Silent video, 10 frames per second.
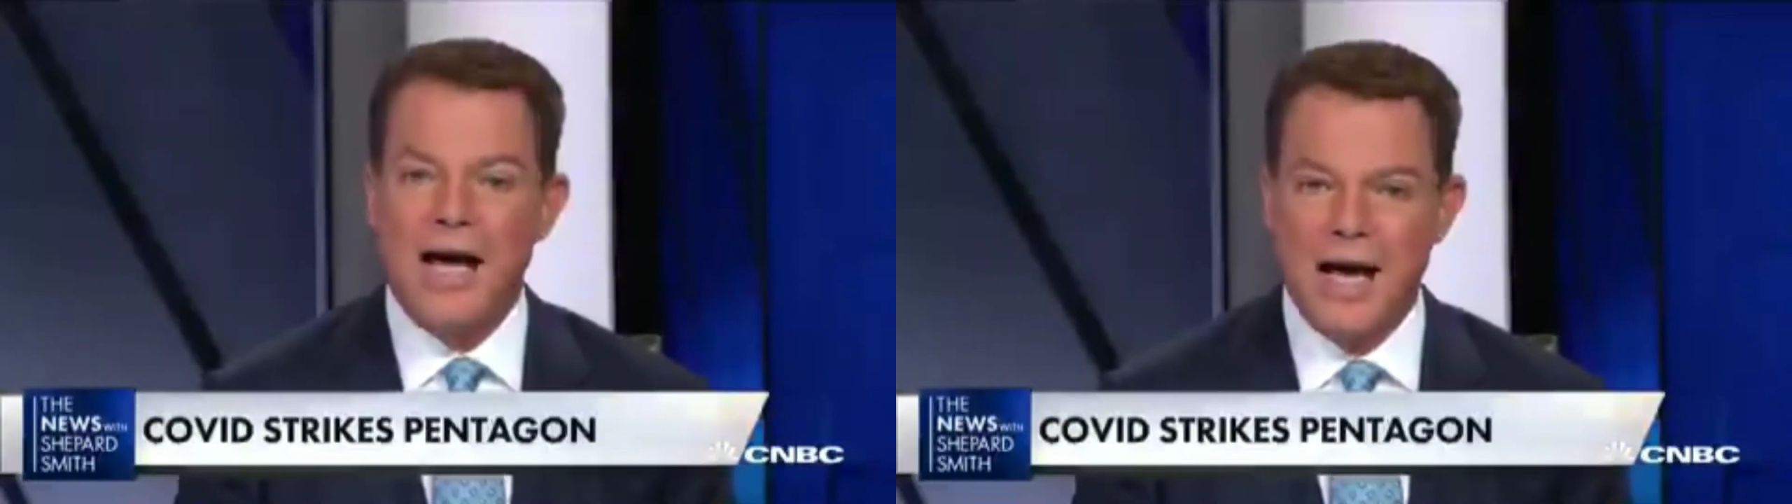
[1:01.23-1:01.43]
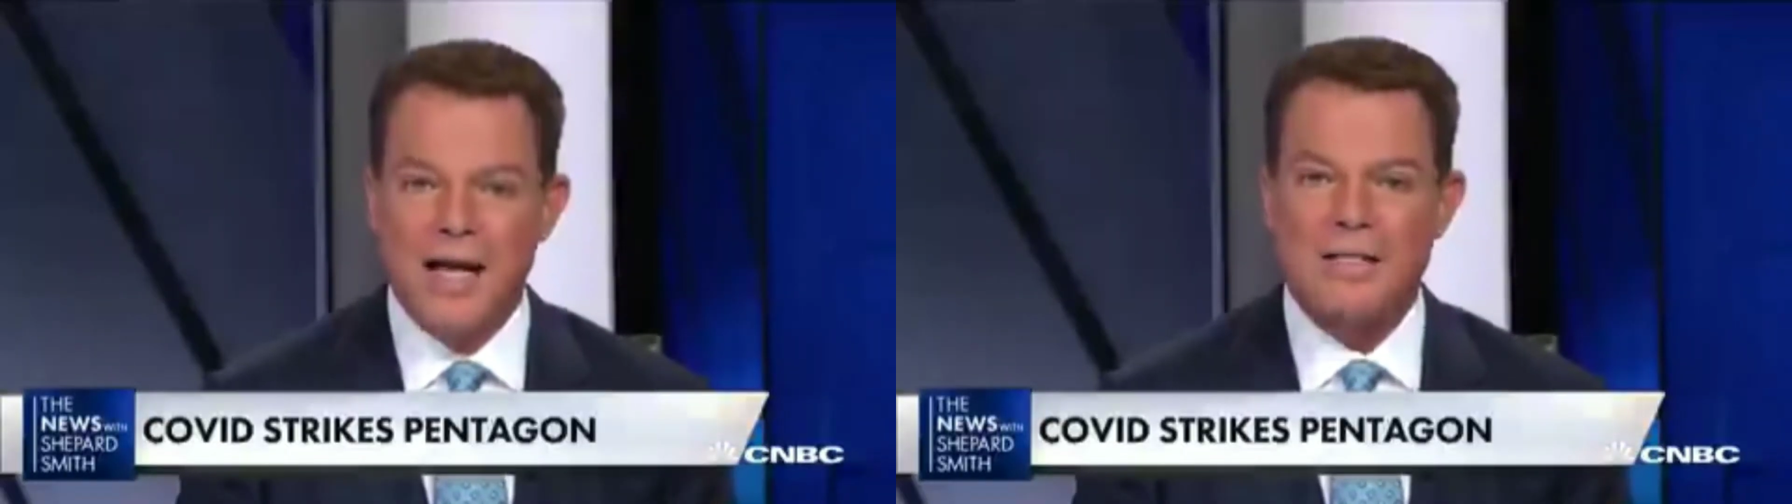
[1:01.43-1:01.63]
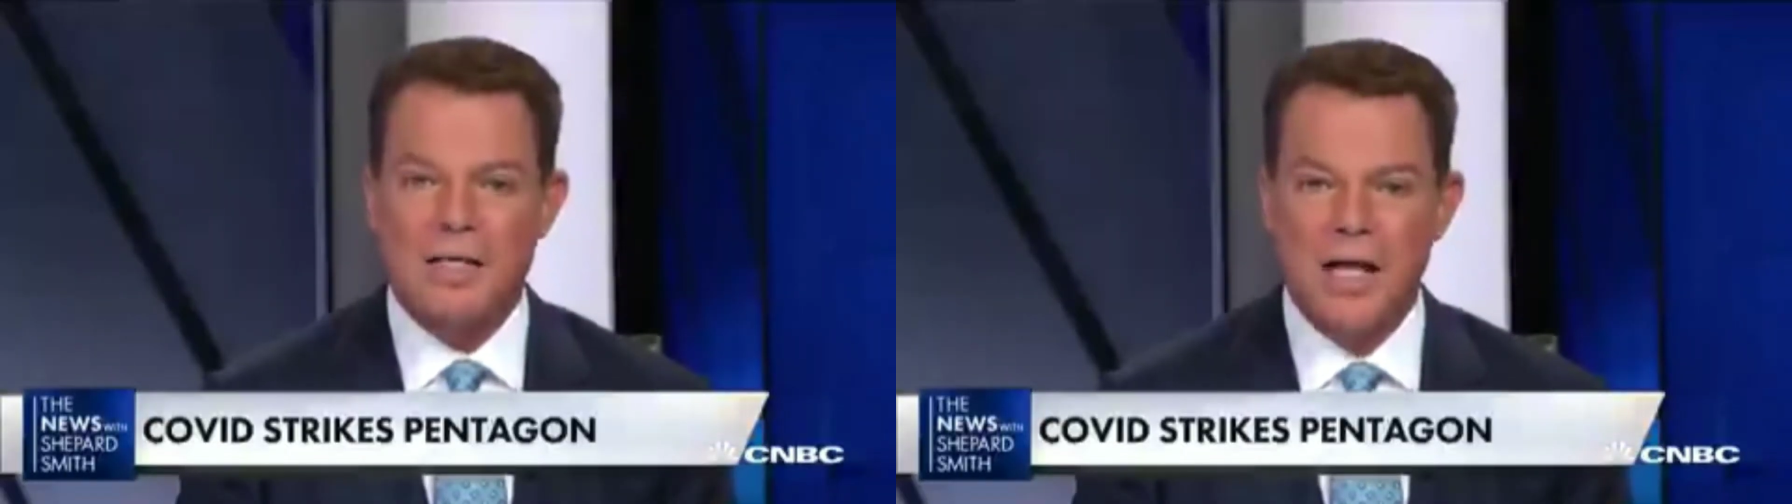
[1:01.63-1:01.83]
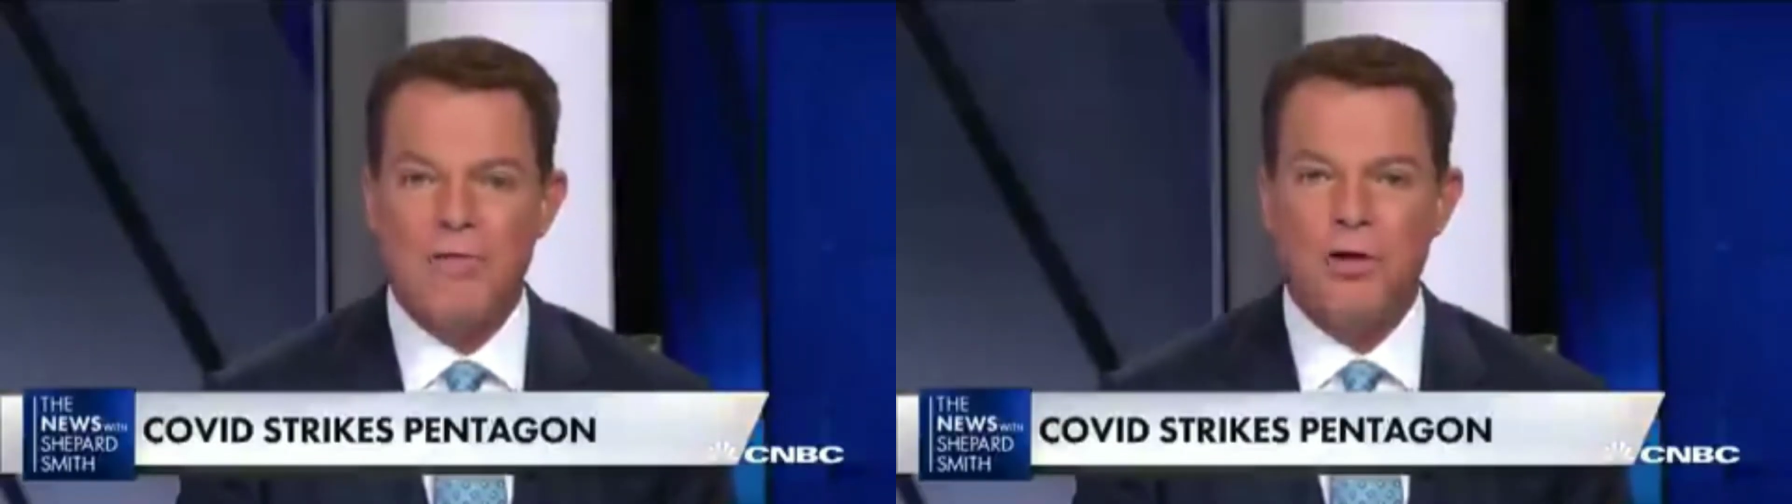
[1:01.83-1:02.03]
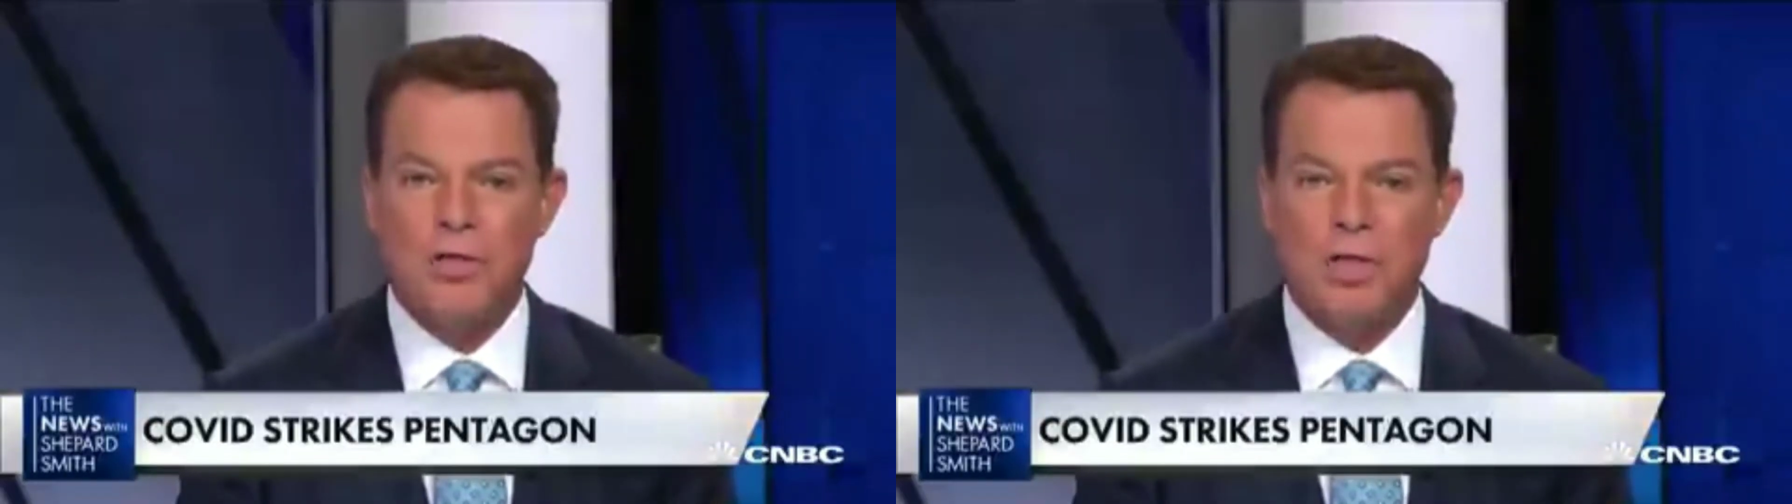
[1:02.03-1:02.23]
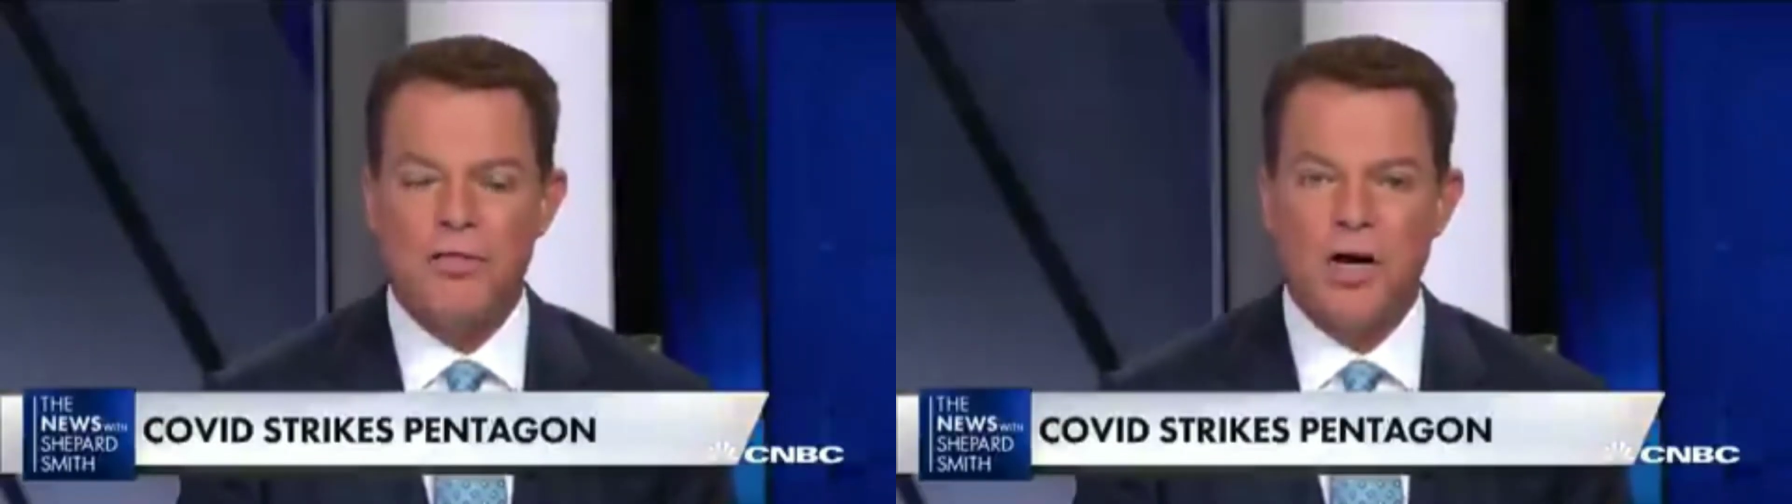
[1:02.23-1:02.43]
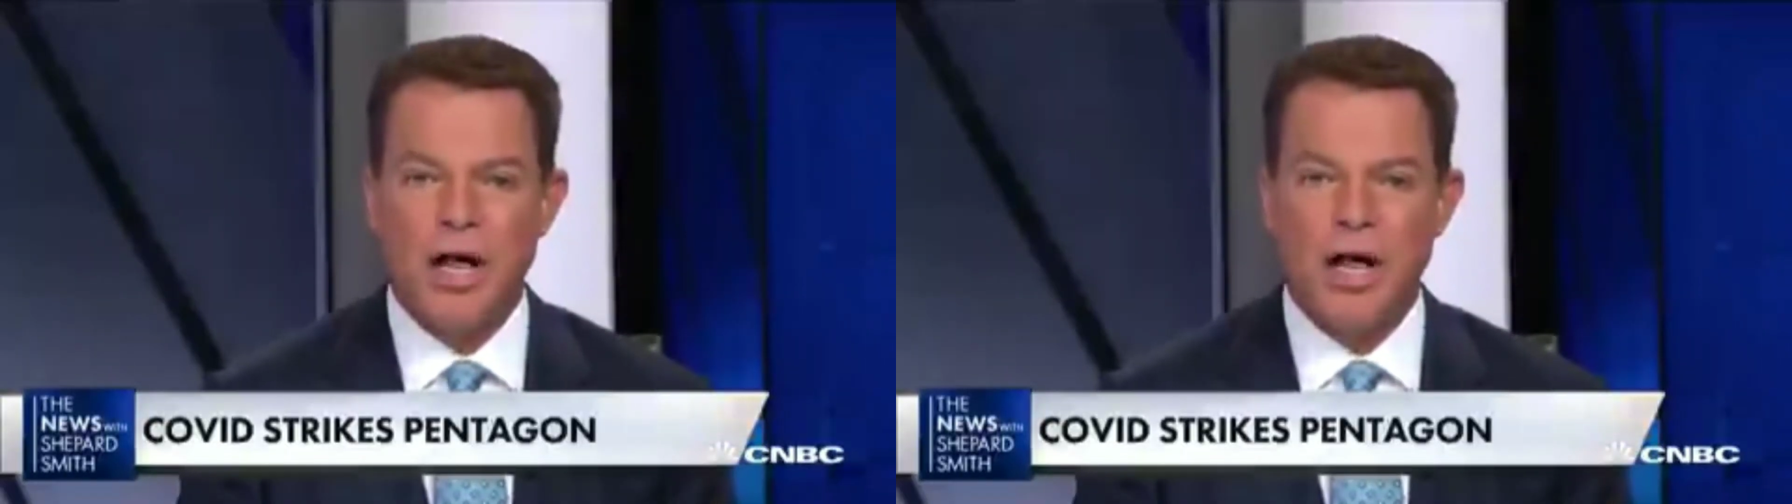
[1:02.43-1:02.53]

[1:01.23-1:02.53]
highest levels of our